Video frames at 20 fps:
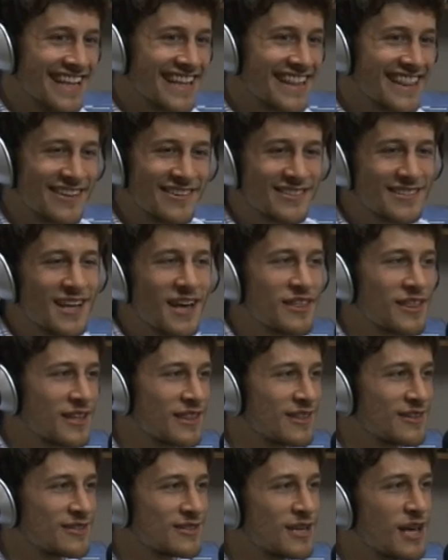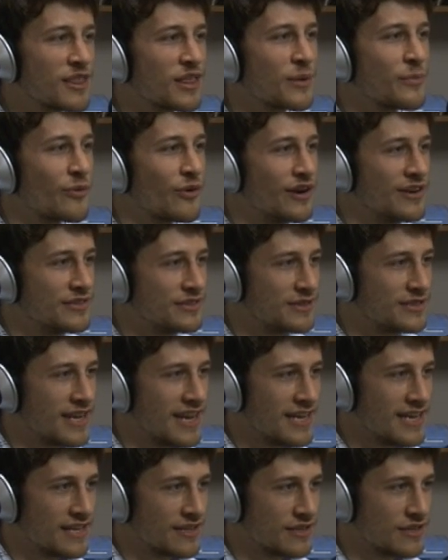There's nothing more
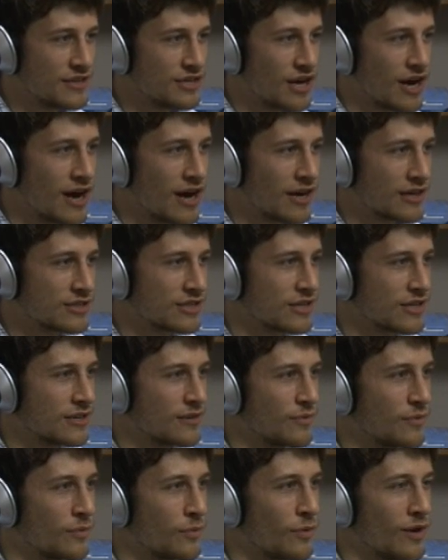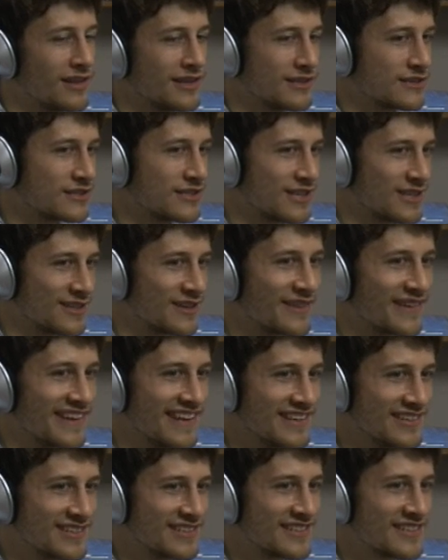entertaining than dogs while listening to
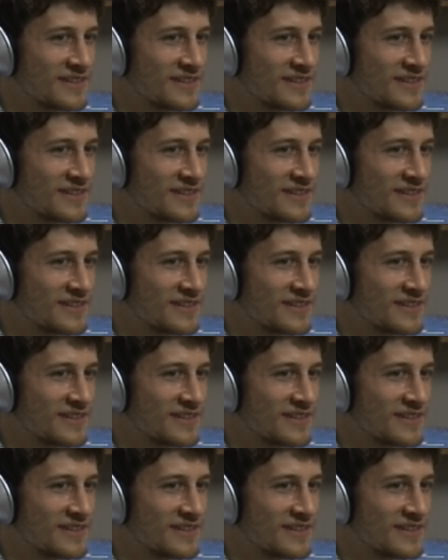this.